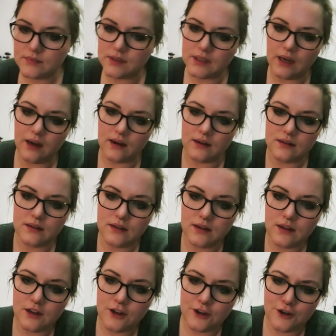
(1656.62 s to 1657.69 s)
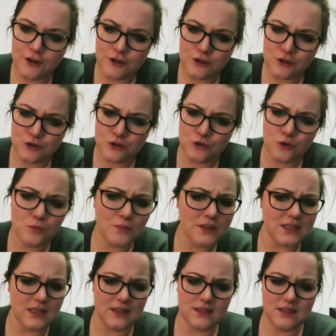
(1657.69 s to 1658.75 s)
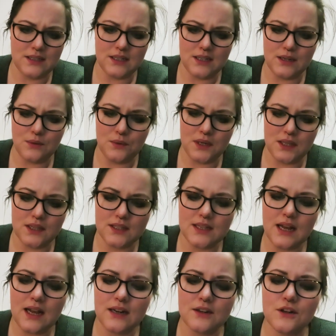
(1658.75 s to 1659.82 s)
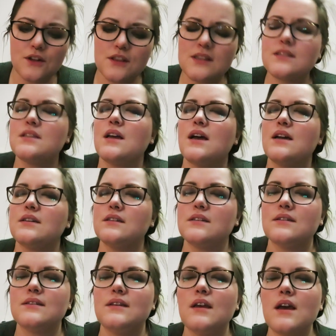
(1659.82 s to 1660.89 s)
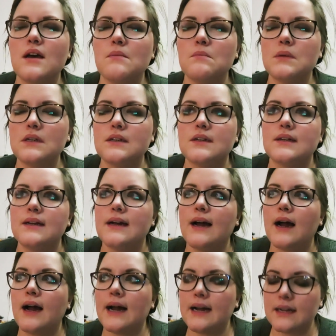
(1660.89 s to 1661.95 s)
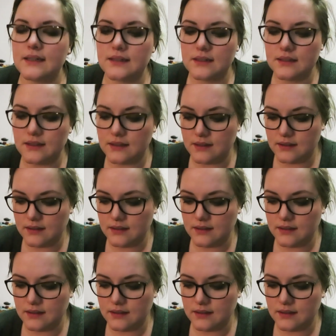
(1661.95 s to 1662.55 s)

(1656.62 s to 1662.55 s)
yeah, super tasty with a salad on the side. Yum. And